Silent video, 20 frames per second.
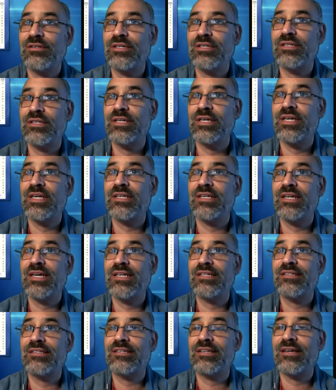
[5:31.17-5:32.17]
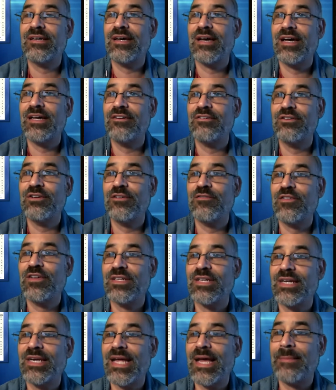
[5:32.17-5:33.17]
And that I don't know if it
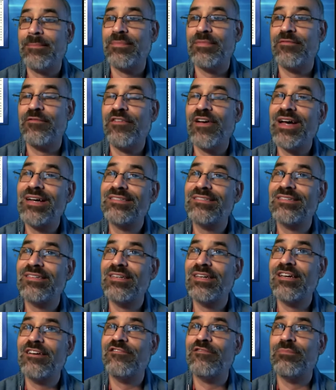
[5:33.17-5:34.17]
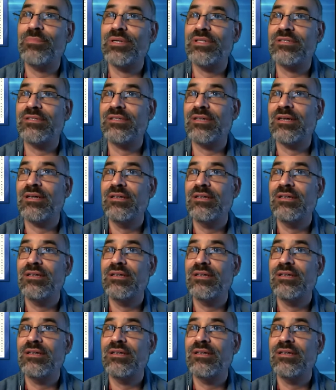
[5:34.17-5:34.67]
can happen fast enough, but